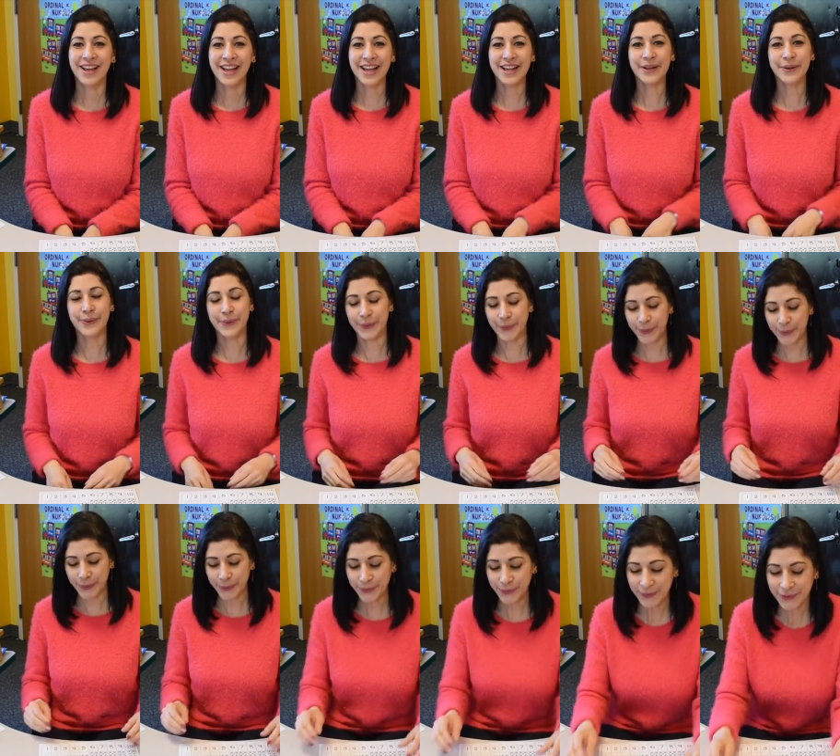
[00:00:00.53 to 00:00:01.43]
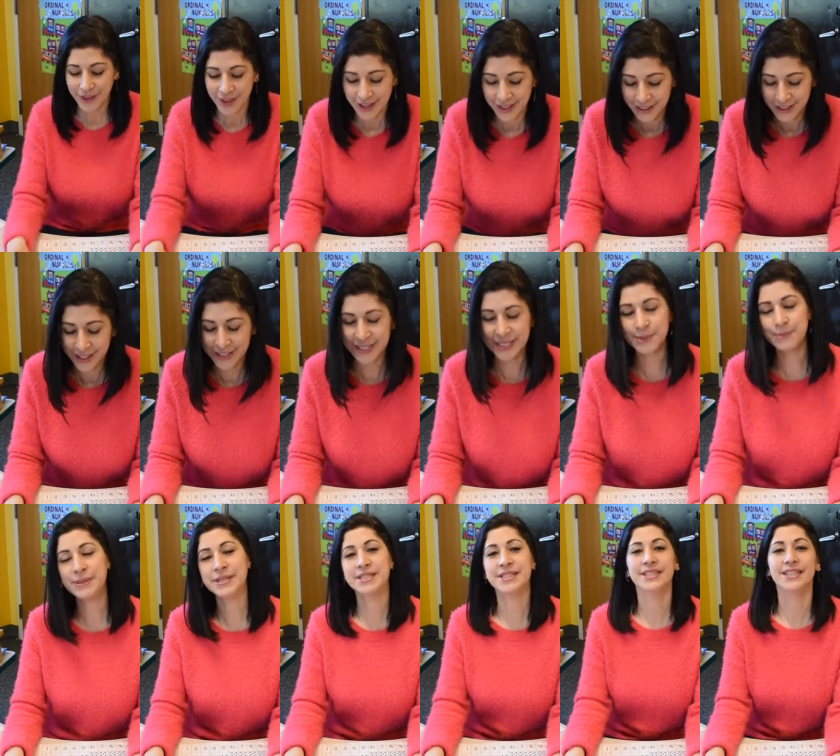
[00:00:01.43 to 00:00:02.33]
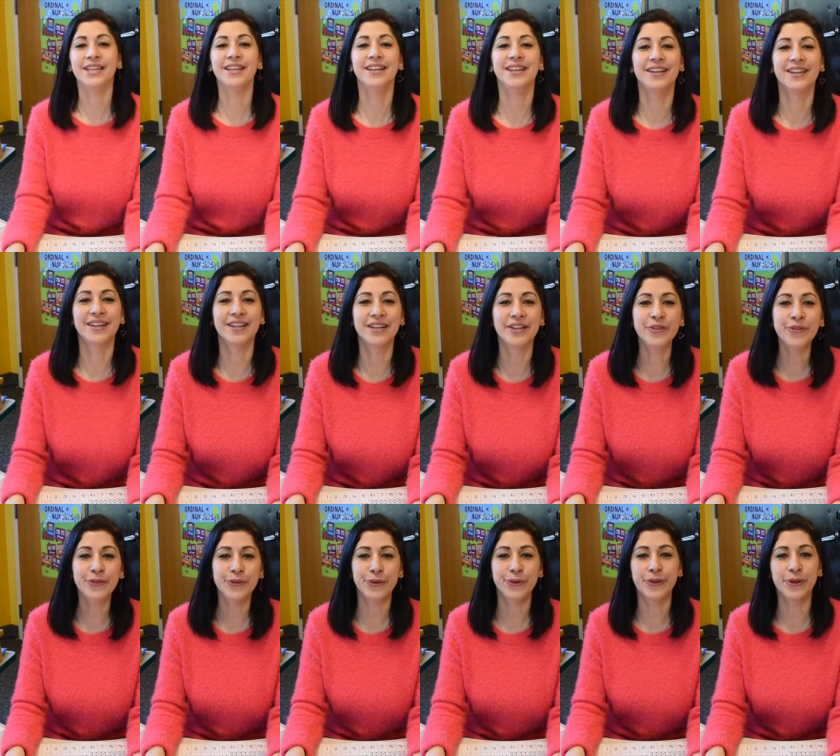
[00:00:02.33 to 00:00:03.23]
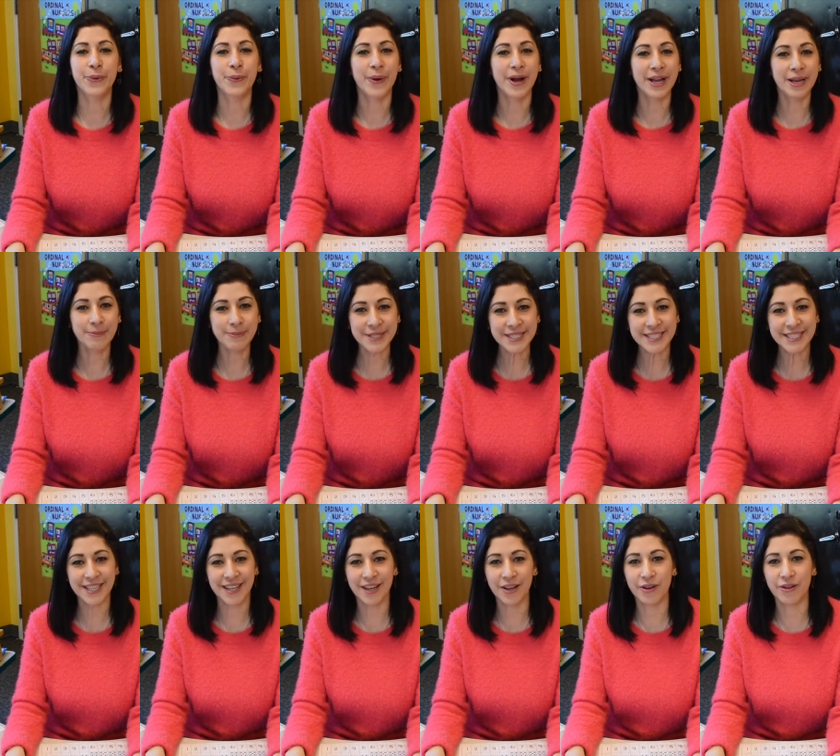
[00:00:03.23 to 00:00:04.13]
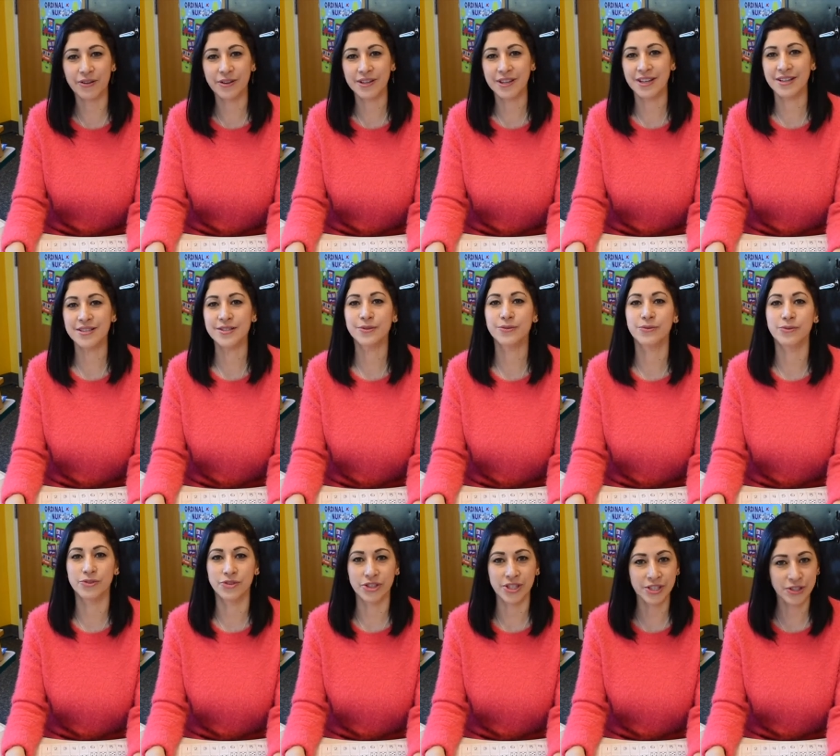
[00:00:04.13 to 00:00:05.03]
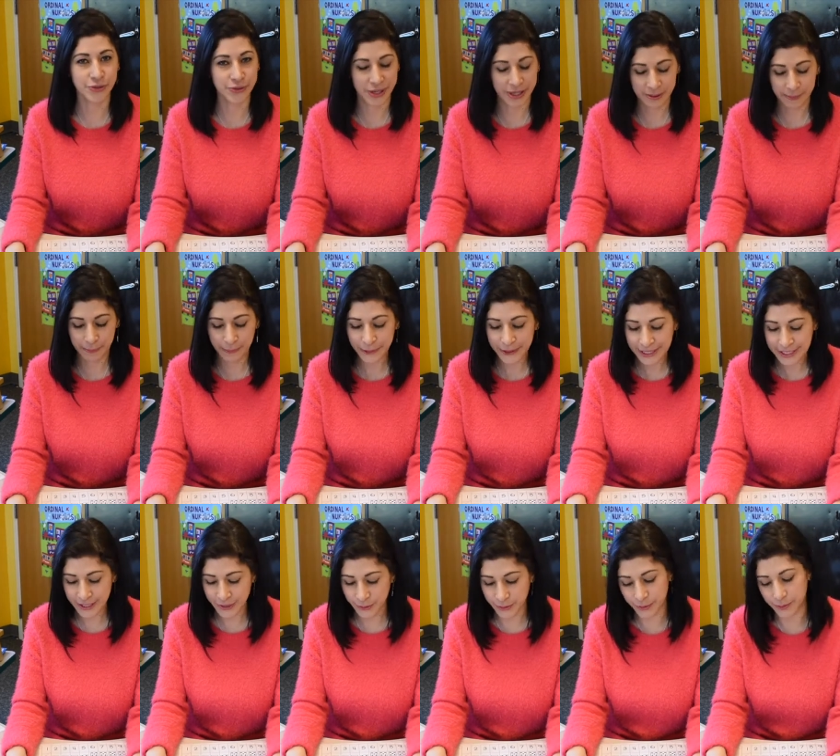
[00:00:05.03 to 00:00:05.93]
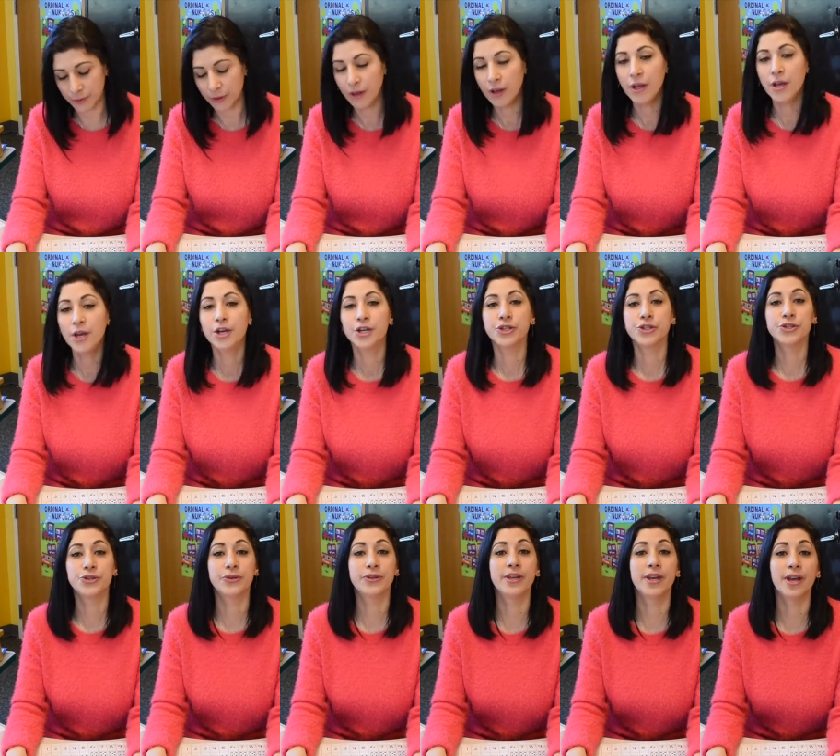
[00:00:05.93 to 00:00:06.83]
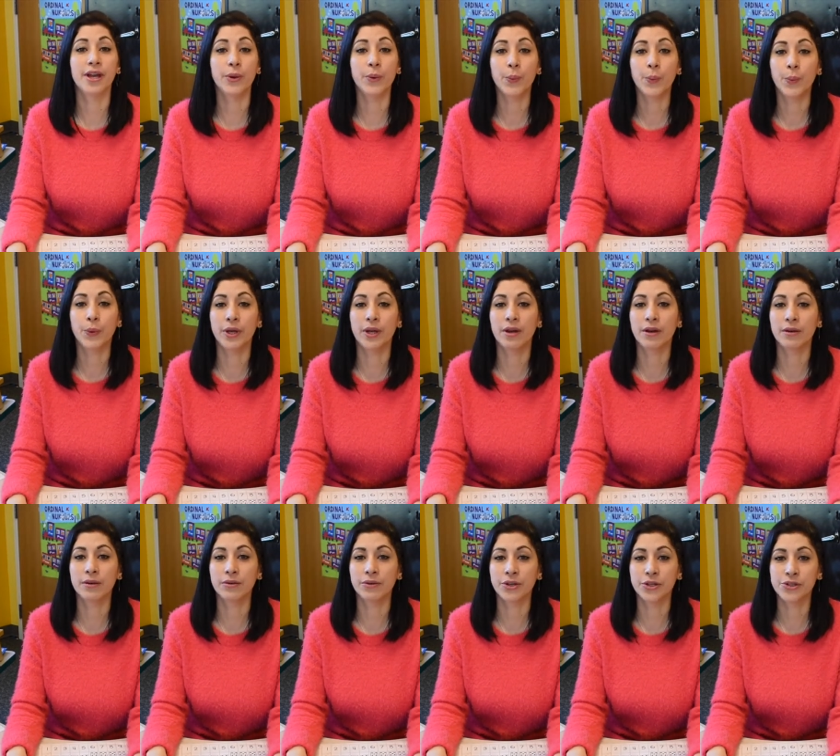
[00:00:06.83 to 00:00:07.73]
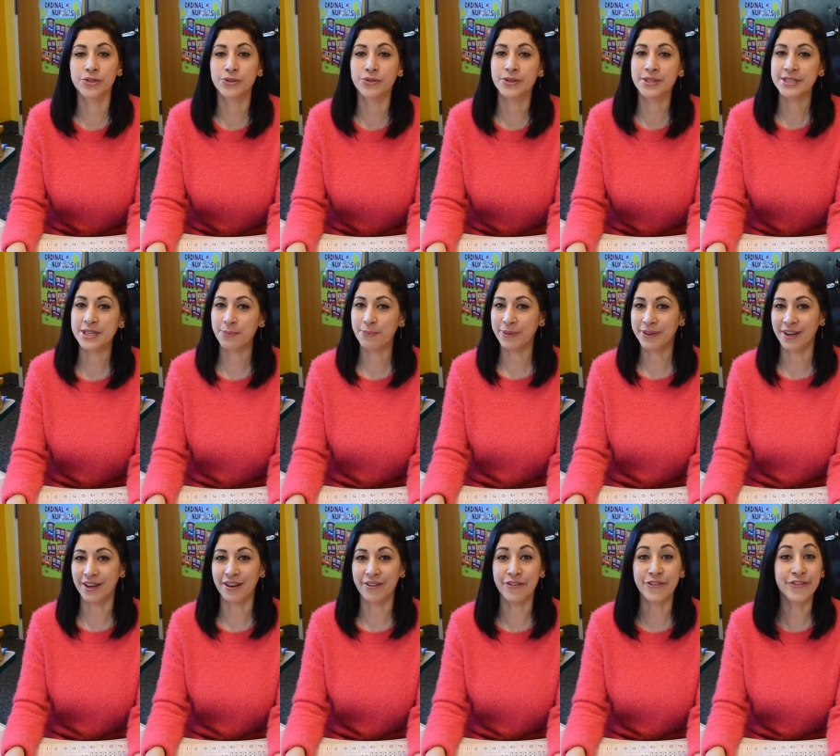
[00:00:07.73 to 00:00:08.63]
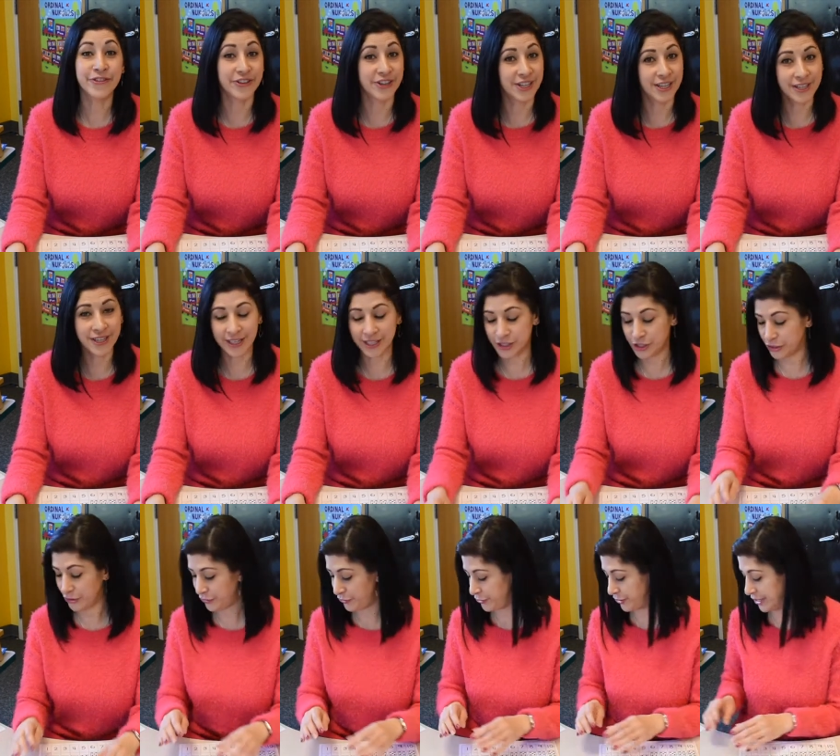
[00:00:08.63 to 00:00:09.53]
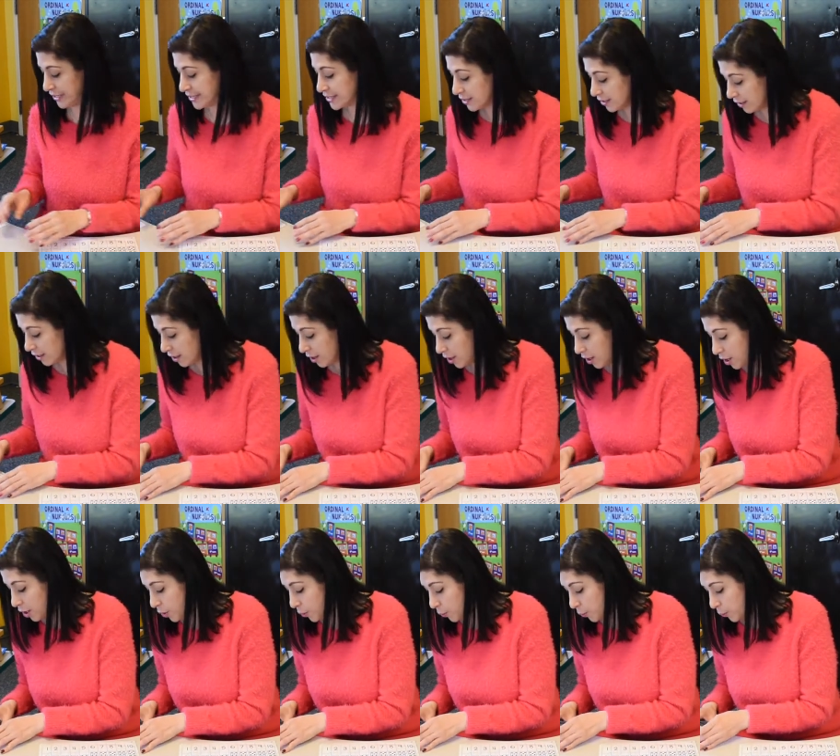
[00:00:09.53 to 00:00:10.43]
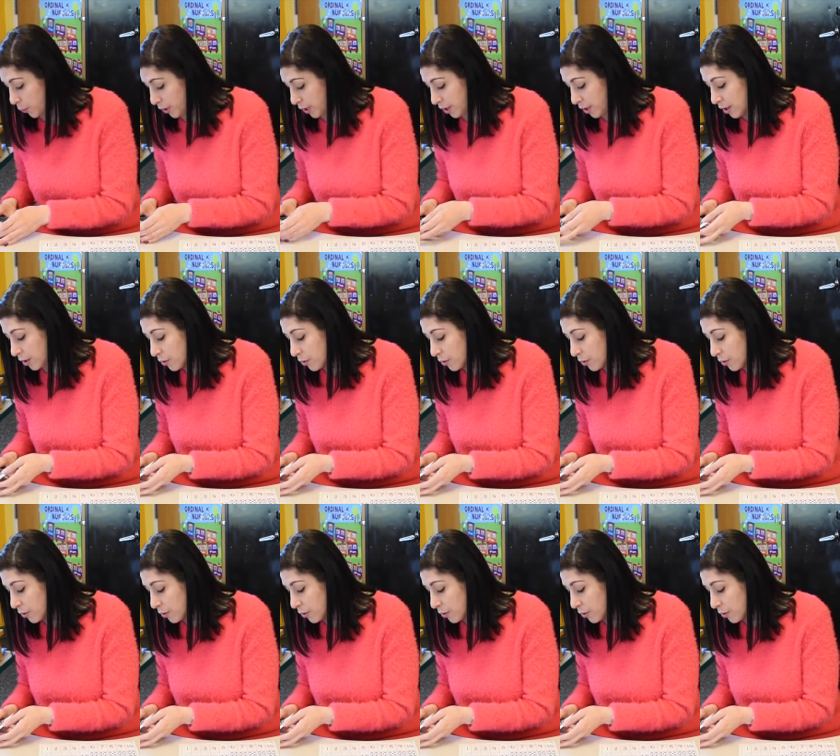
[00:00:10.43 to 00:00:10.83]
Hello, this is Ms. Lidian from the YMCA Ogden School District Preschool. Today we are going to do something fun and different. We're